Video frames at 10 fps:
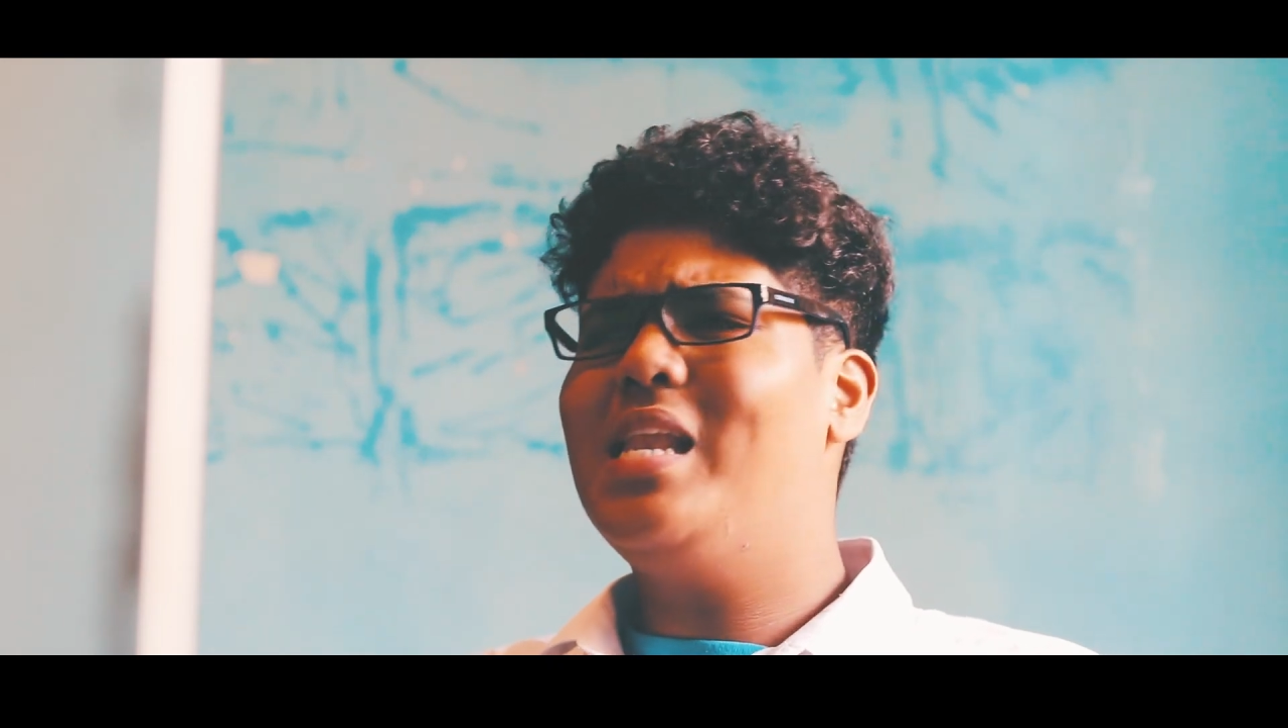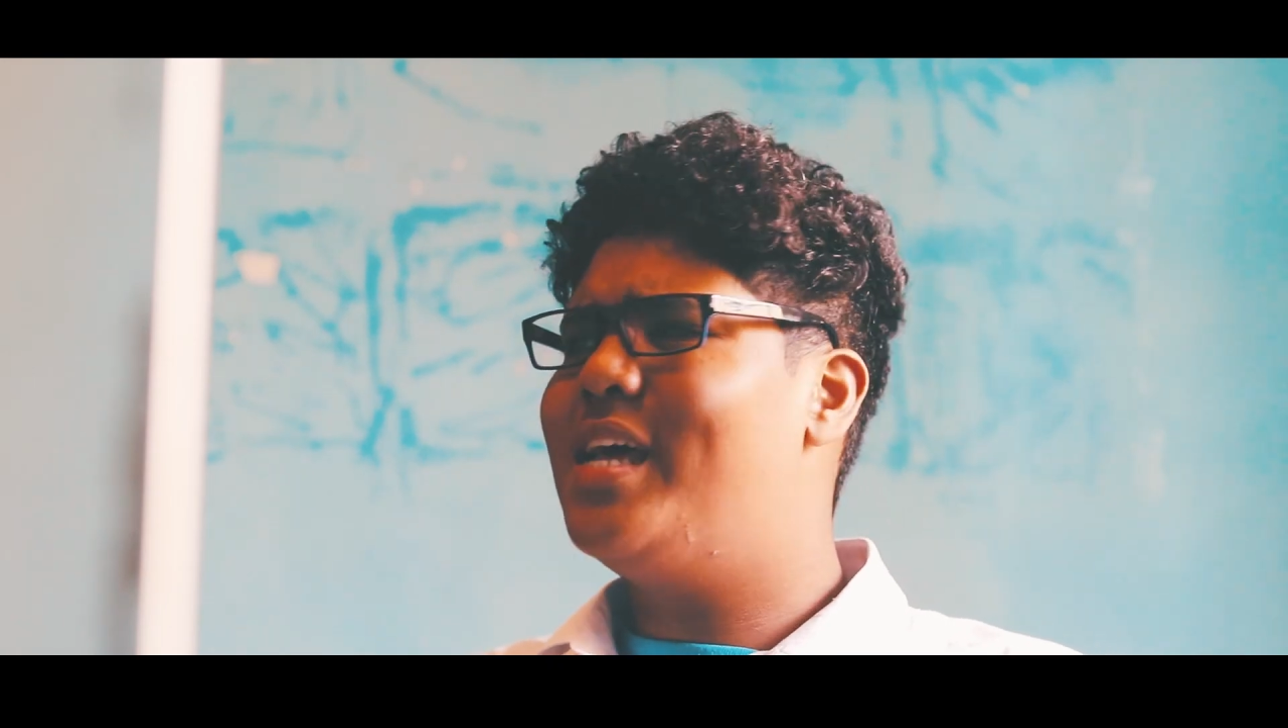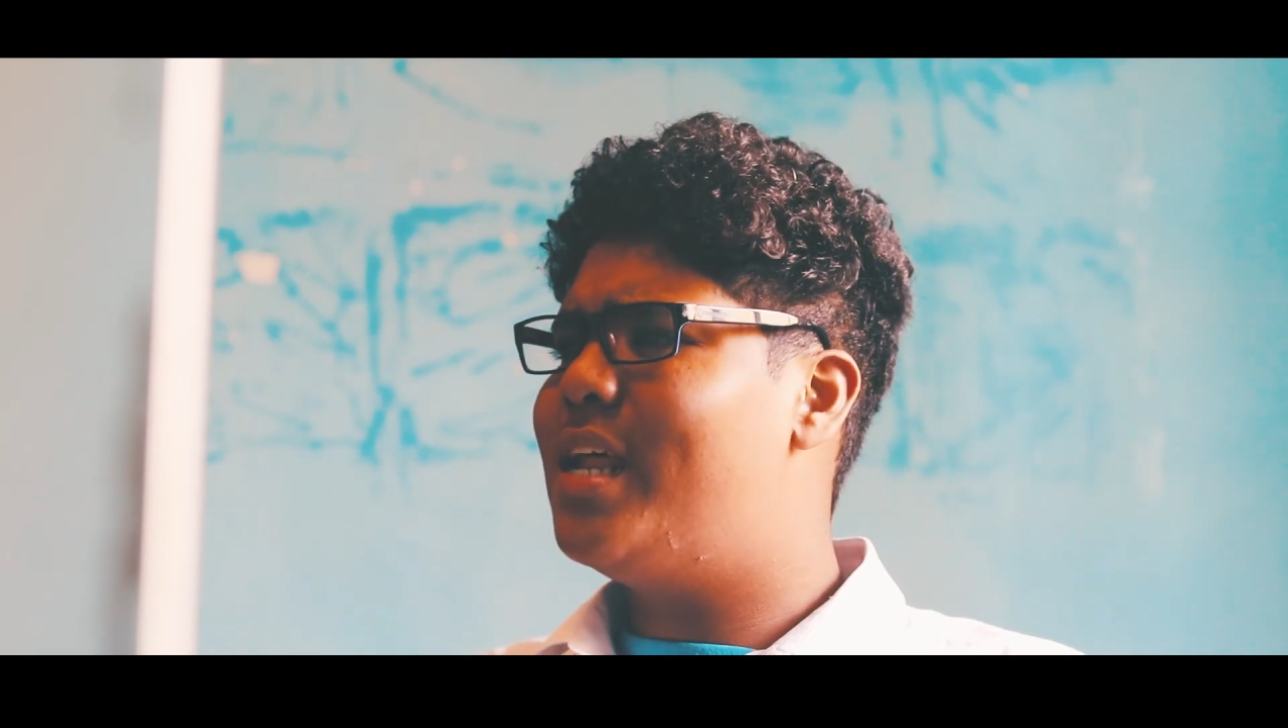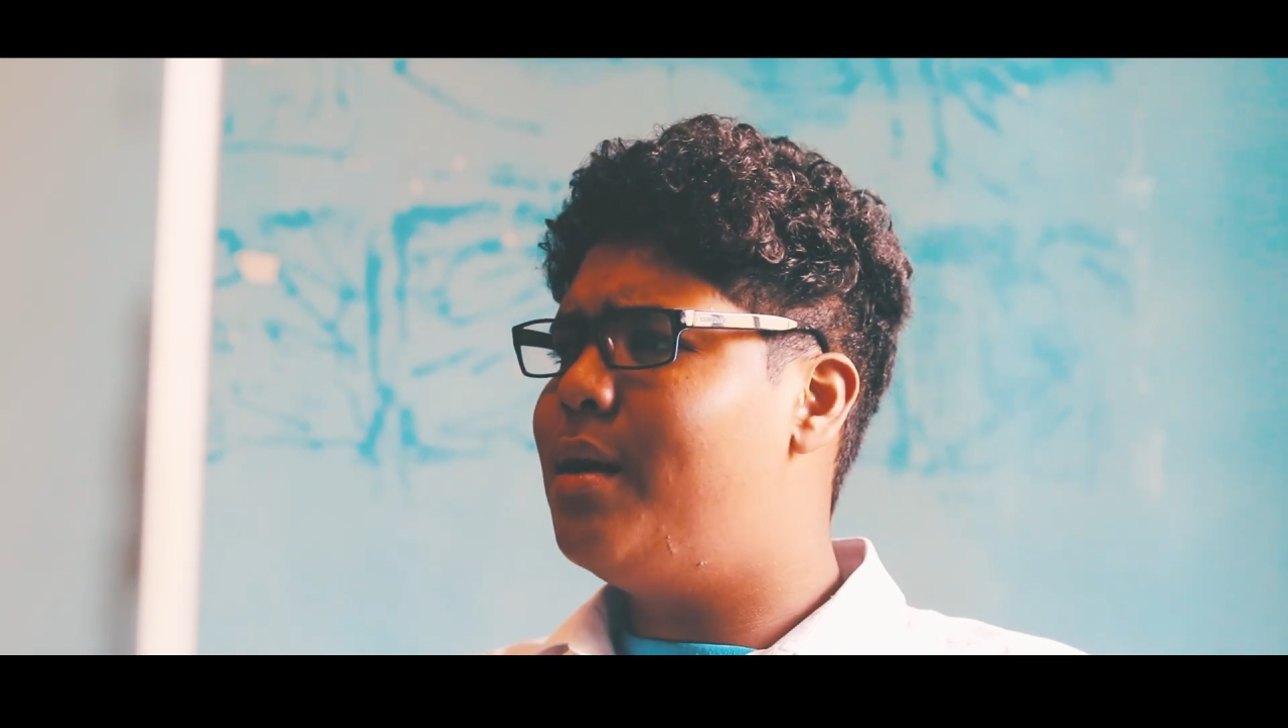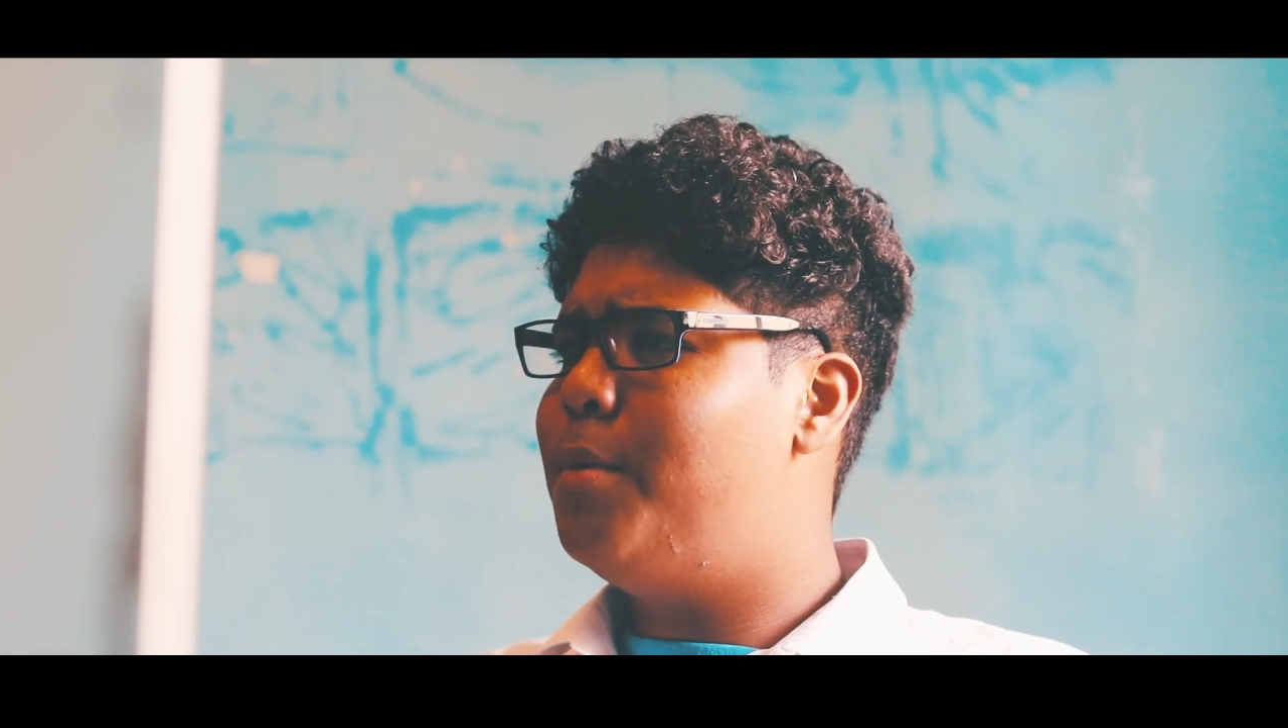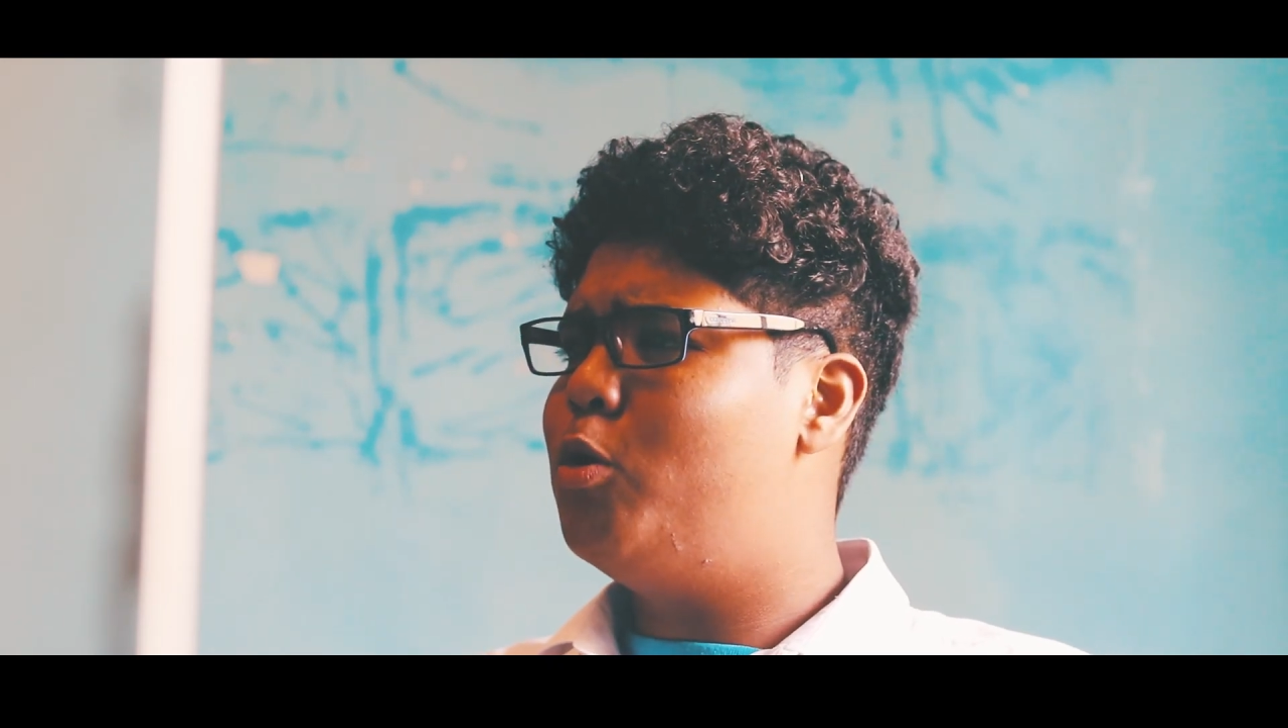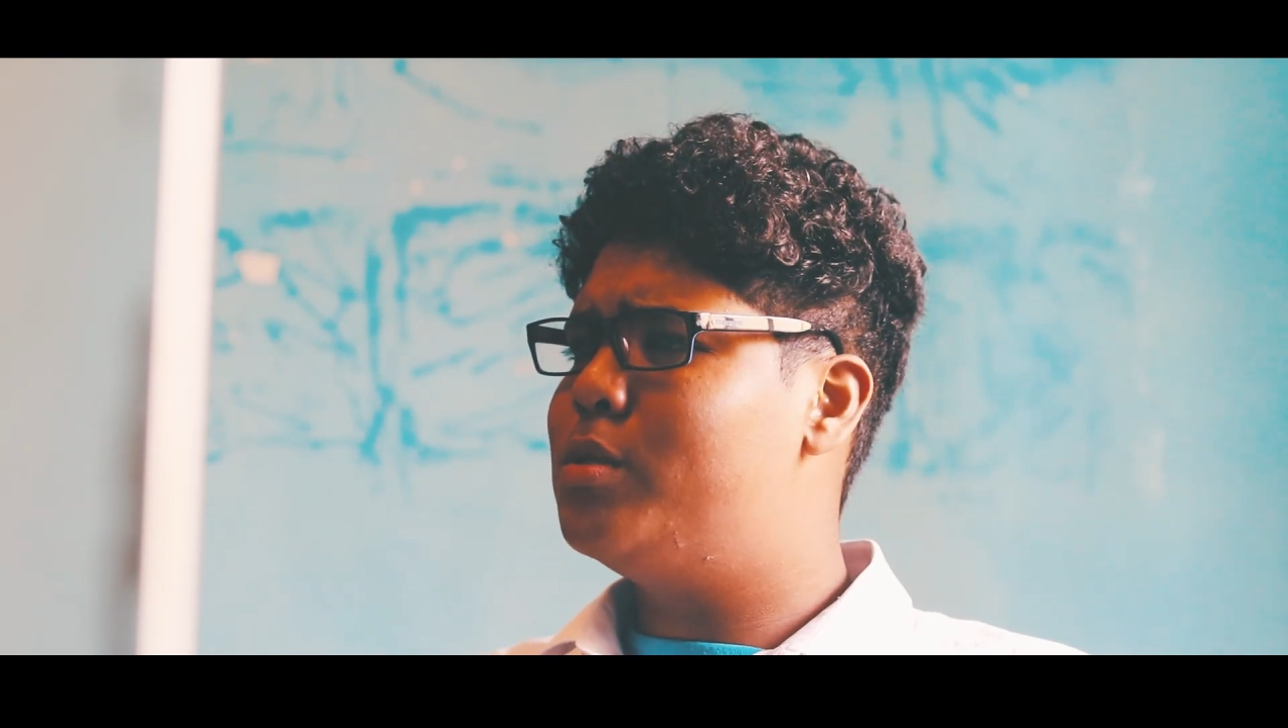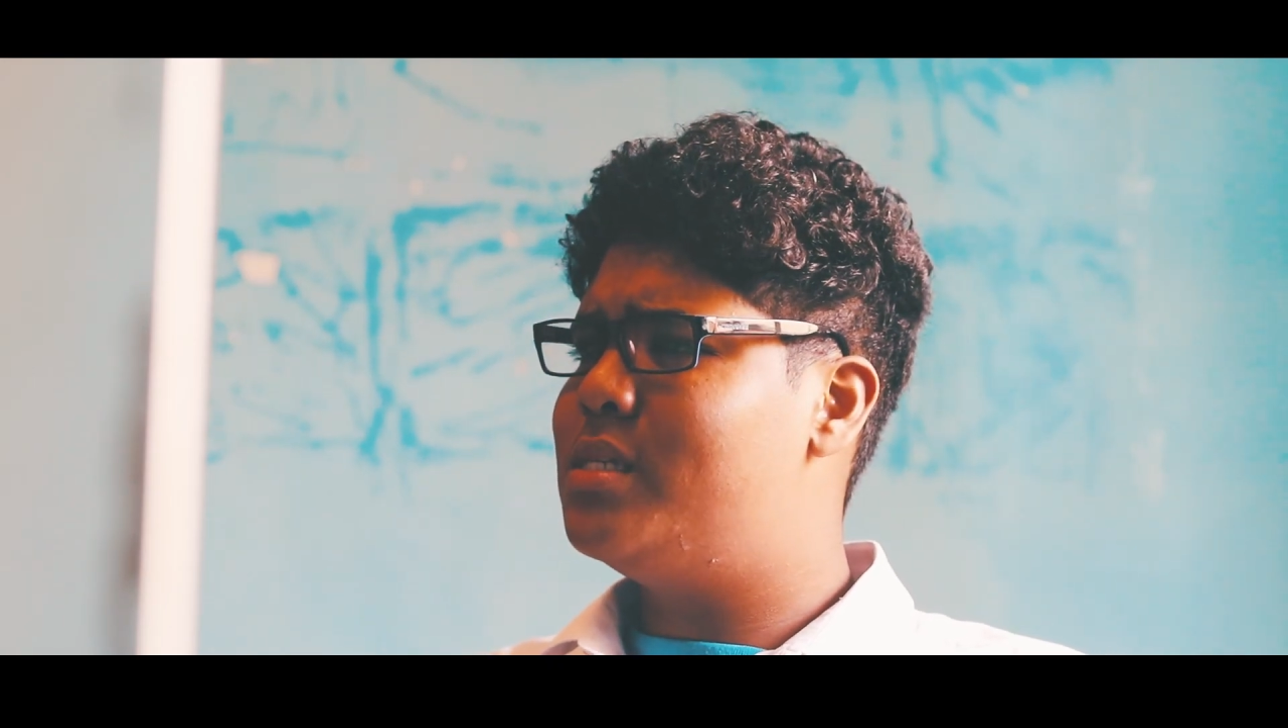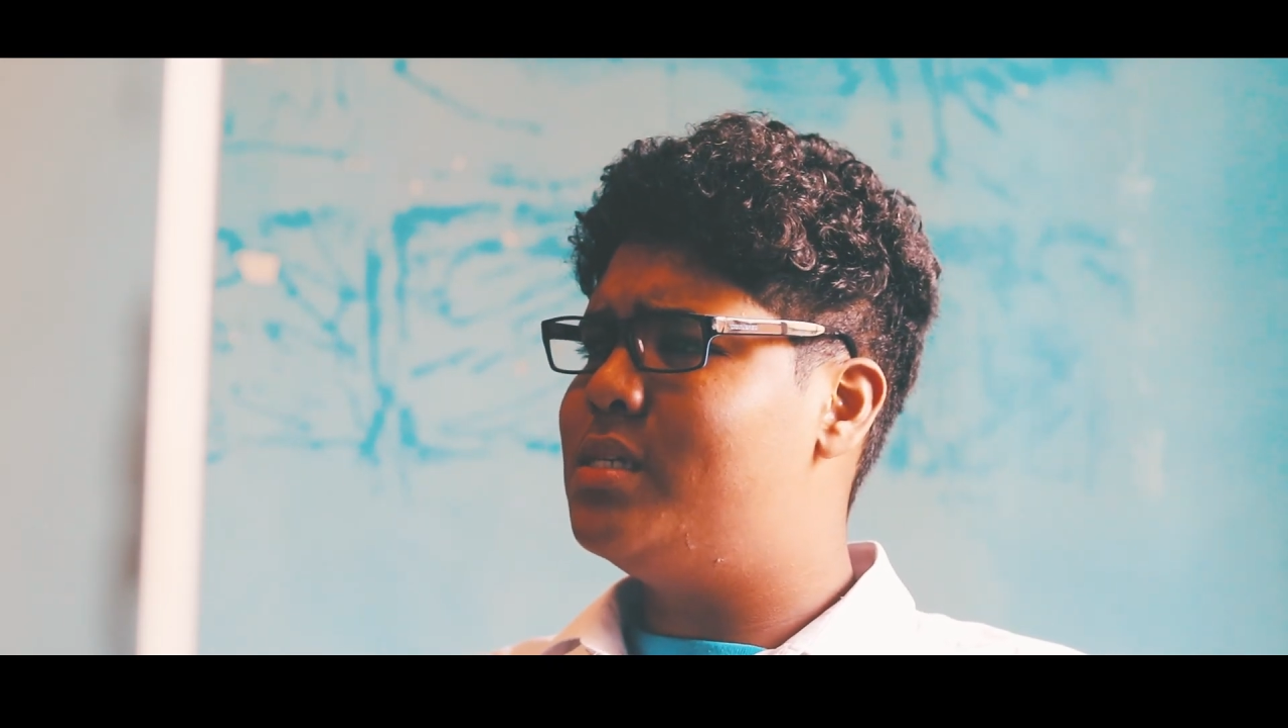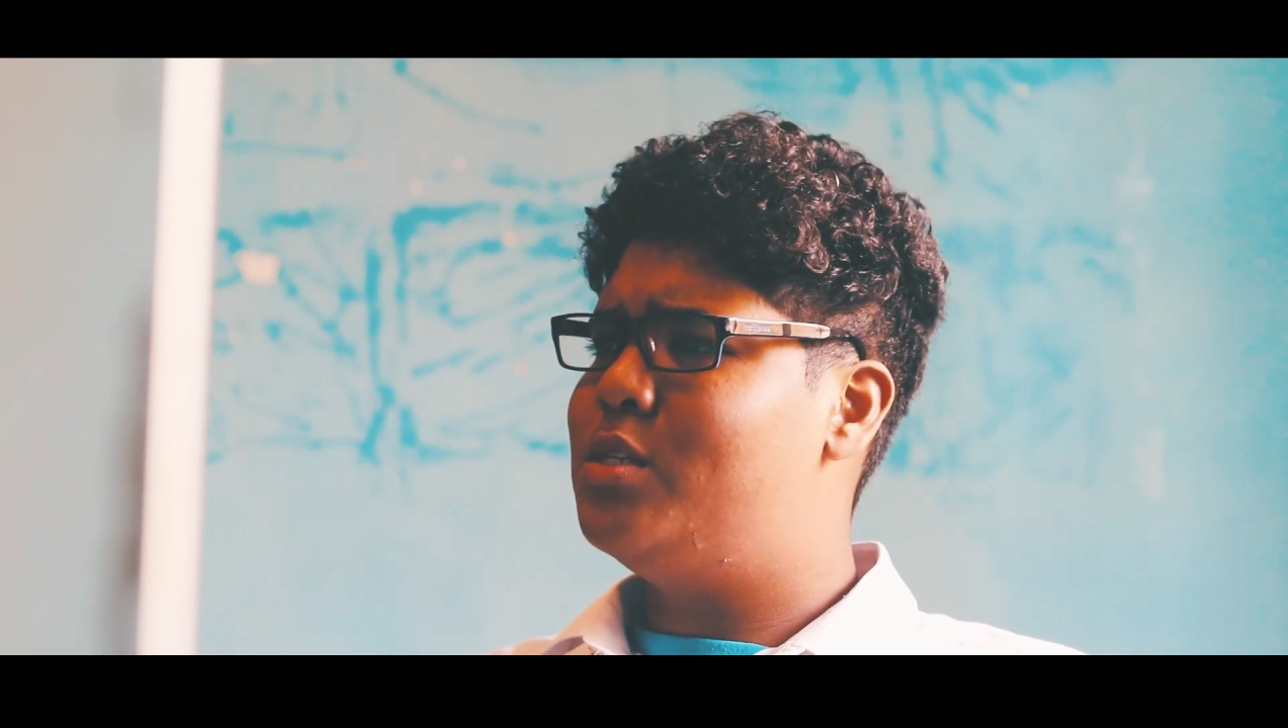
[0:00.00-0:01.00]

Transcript: learning about